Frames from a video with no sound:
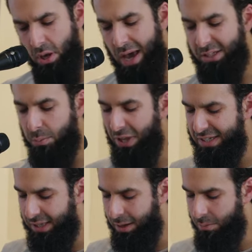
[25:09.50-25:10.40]
and to
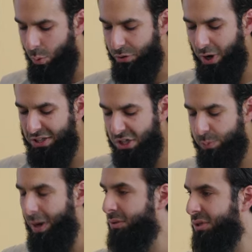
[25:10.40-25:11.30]
bless them with righteous
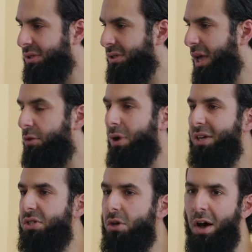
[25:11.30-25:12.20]
spouses and
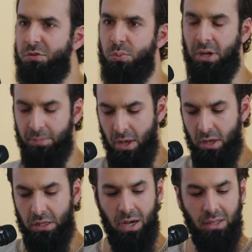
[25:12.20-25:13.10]
righteous offspring.
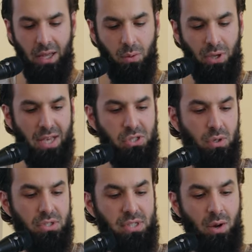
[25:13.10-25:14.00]
Ya Allah, we ask you
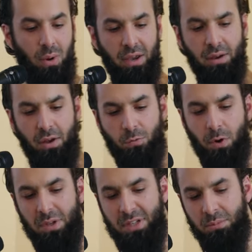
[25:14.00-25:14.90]
to stay away
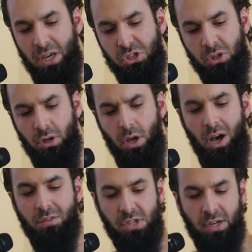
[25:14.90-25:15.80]
from the temptation
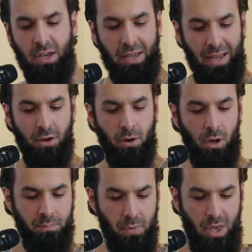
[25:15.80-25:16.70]
of zina and
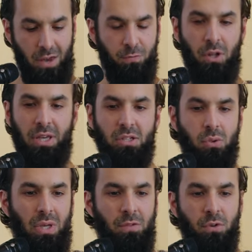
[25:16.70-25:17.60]
haram and falling
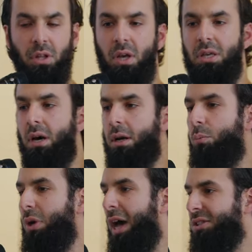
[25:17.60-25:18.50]
into evil. Ya
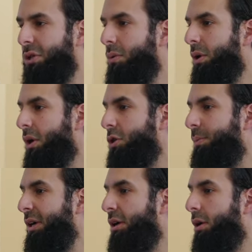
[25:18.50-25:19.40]
Rabb, we ask you to
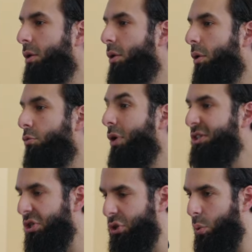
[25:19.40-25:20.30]
be
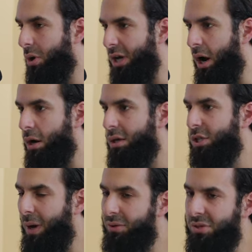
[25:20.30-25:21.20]
righteous towards our
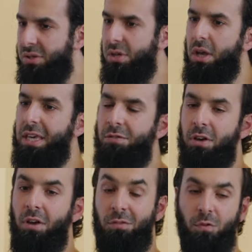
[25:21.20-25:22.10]
spouses,
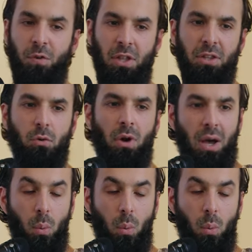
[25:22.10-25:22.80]
giving and fulfilling their,